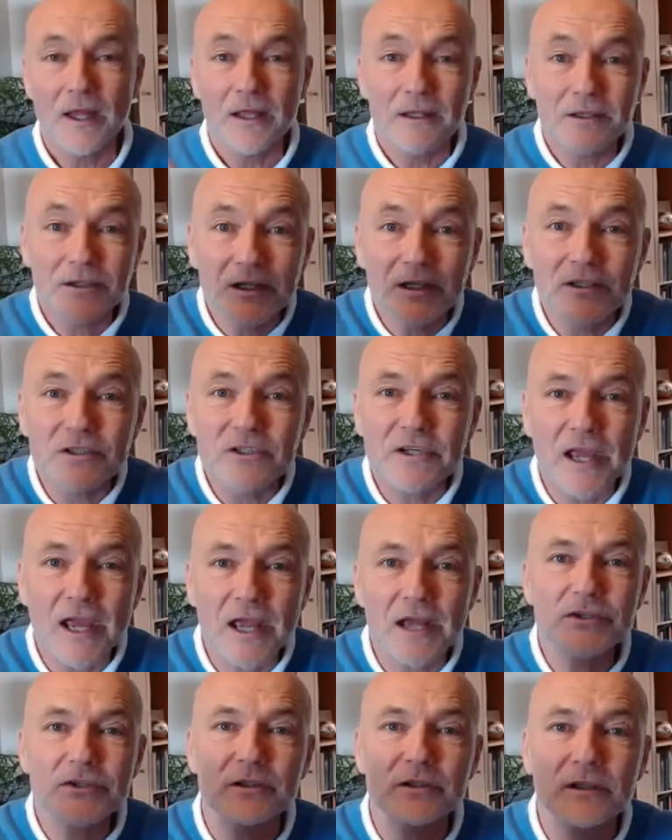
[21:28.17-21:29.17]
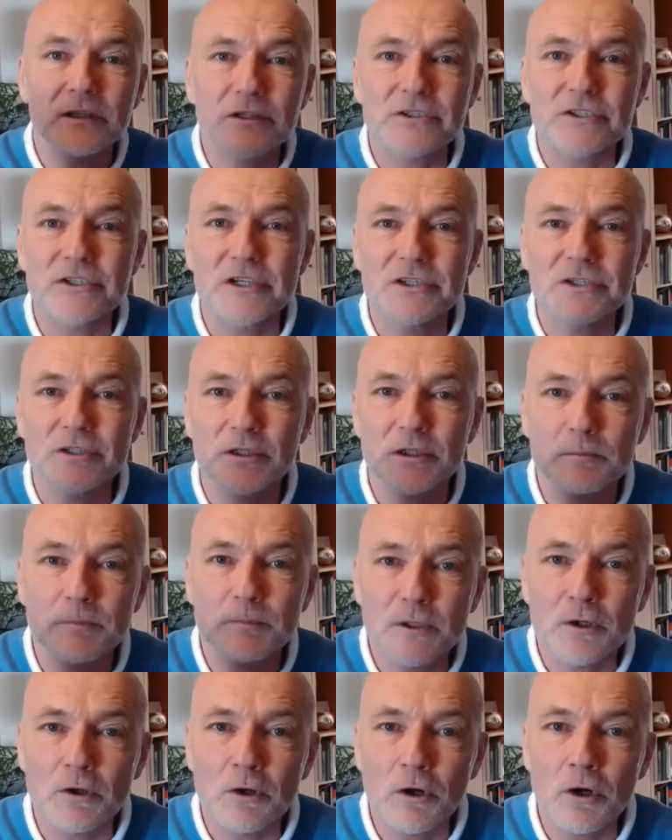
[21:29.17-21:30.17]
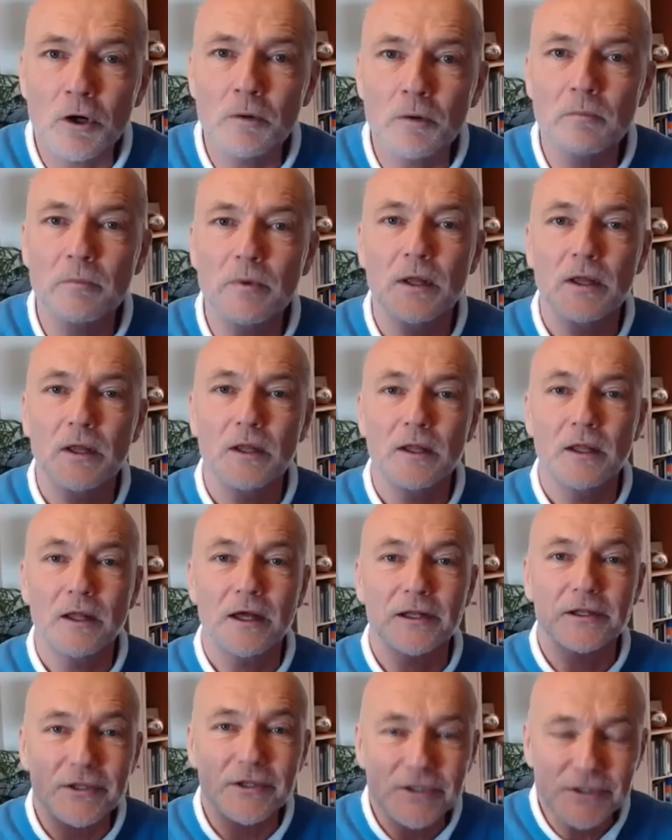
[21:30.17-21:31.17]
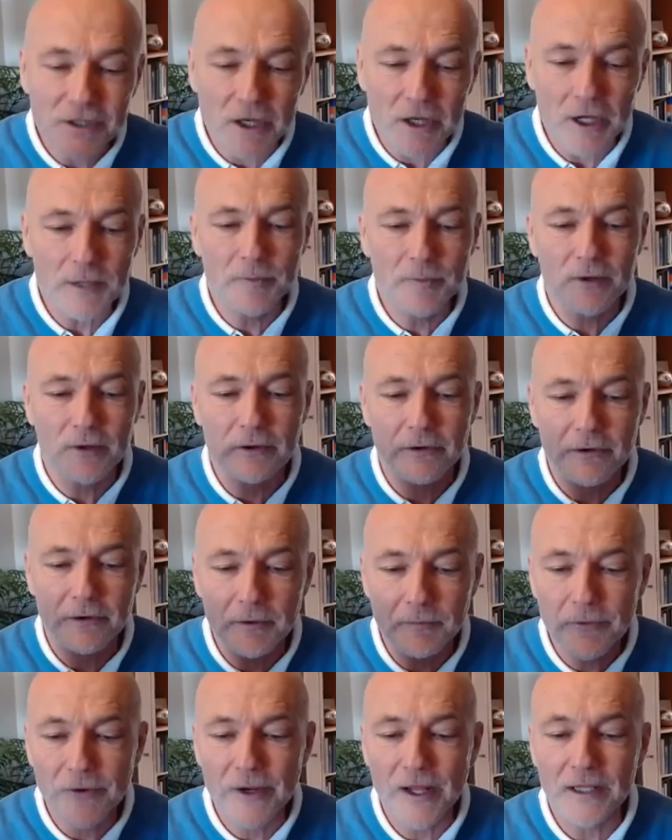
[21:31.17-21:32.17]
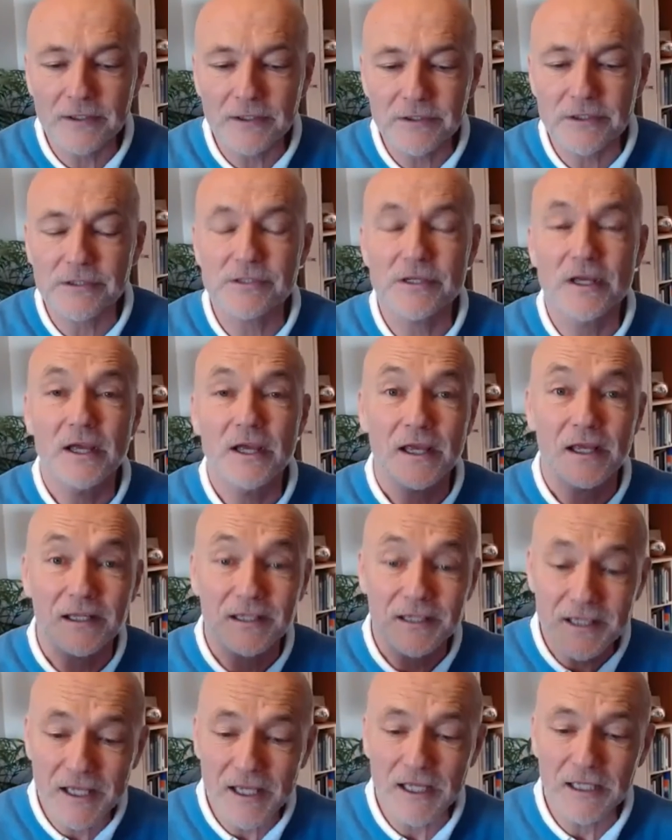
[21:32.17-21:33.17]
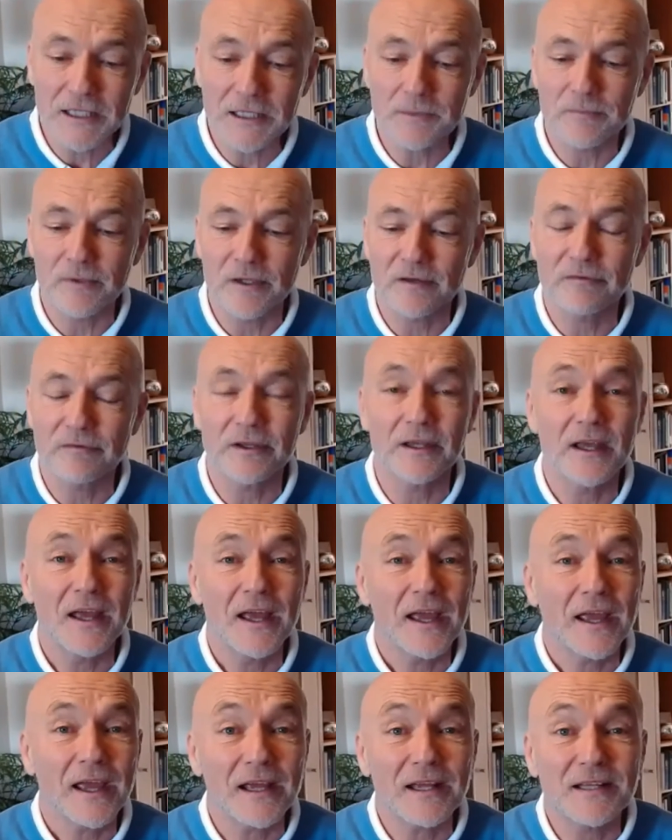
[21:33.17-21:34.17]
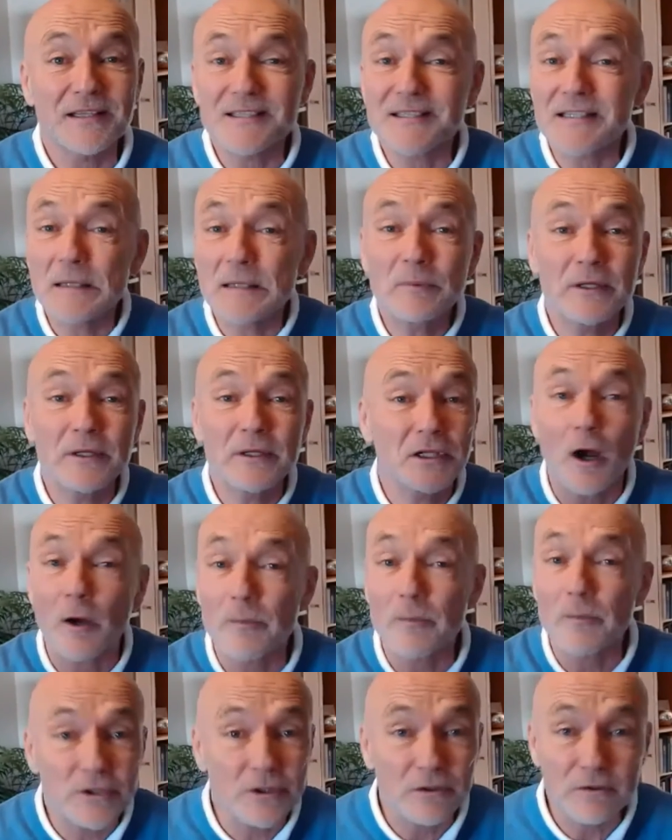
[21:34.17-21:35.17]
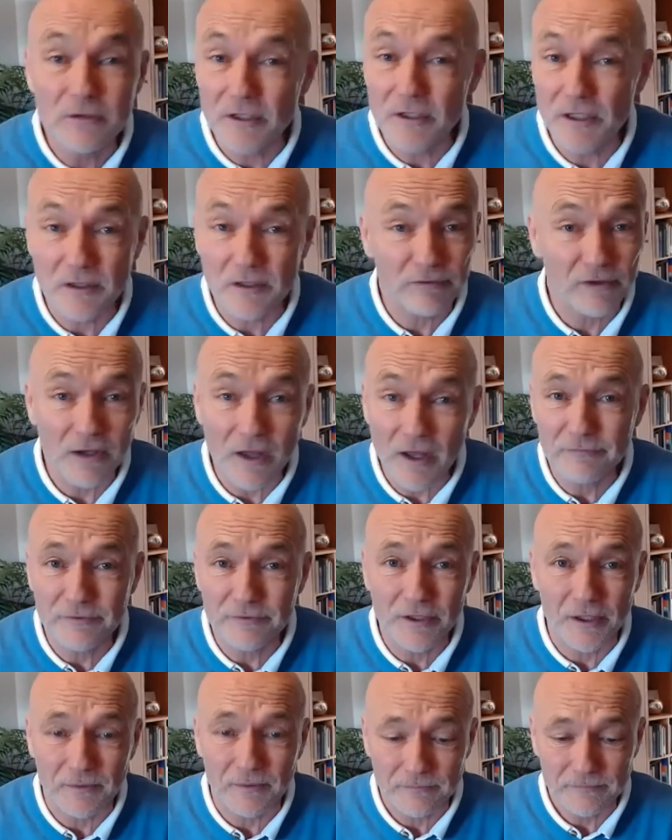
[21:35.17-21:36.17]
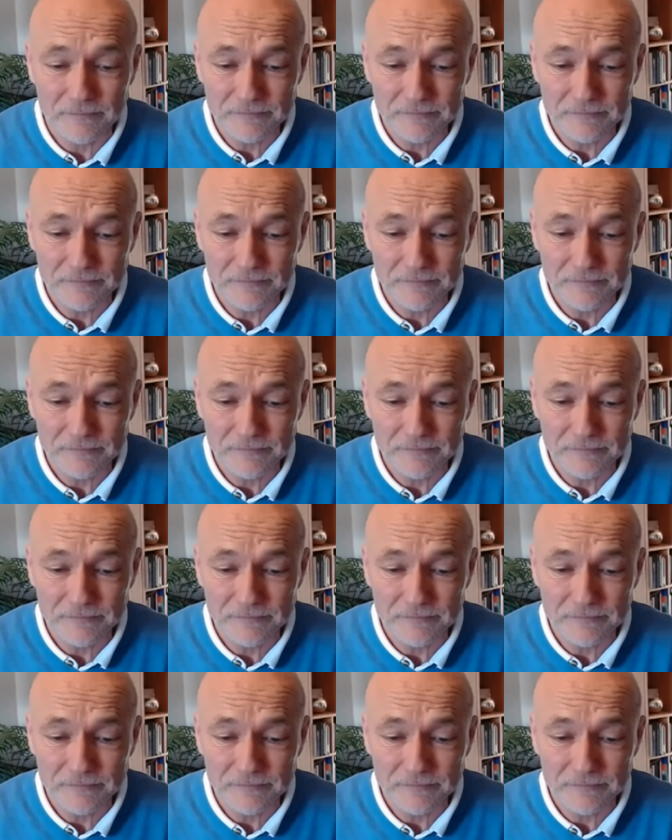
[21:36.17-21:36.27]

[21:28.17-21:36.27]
The intentional decision to become a disciple or an apprentice in kingdom living, it's simply the opportunity of a lifetime.